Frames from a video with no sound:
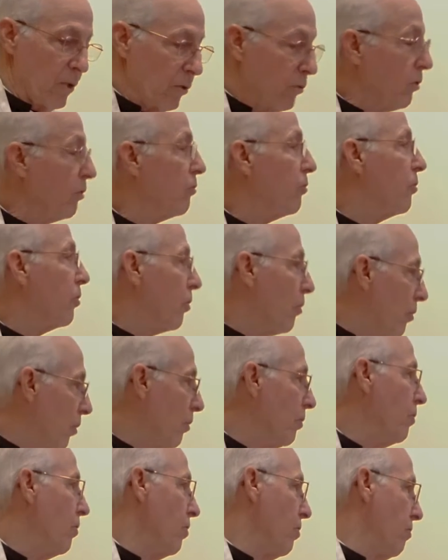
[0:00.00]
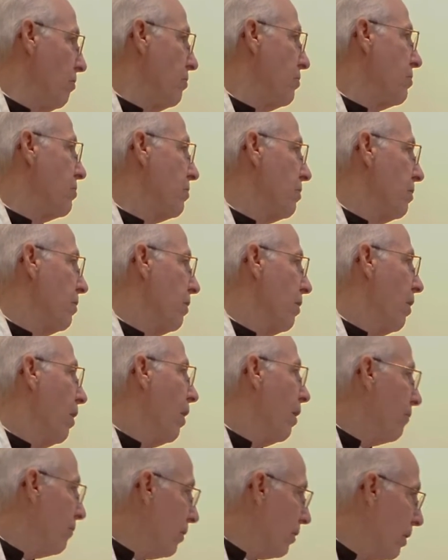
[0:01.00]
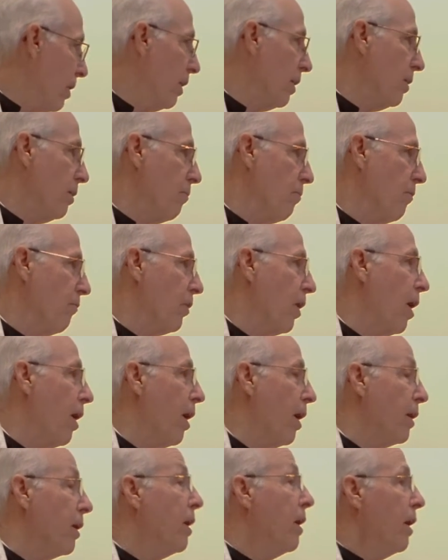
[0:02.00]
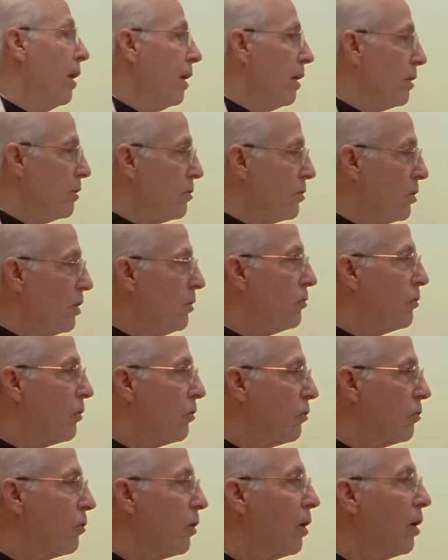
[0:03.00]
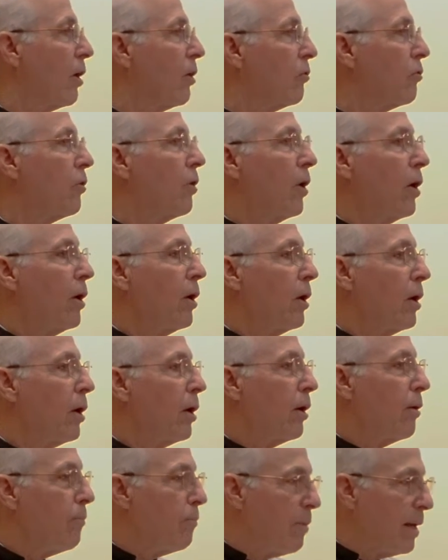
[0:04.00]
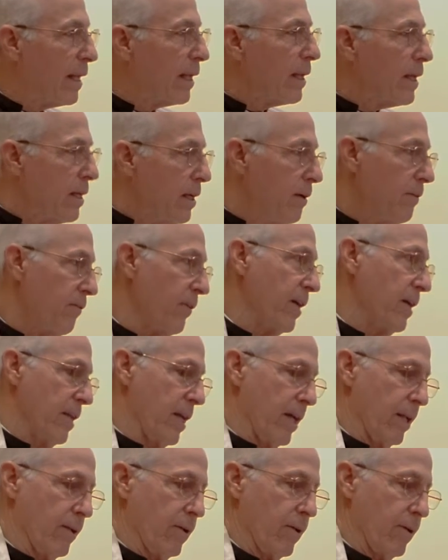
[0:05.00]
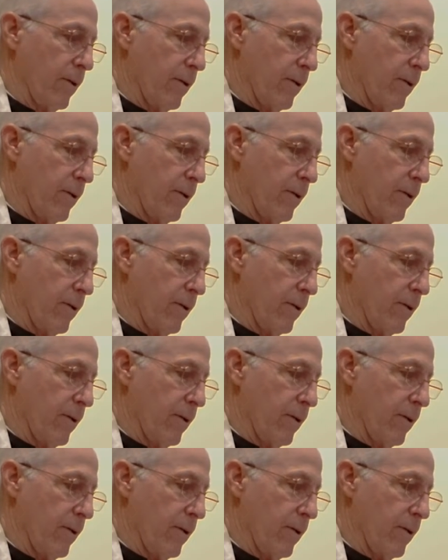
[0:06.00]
This is the good news of the kingdom of God. And Jesus says, believe in it.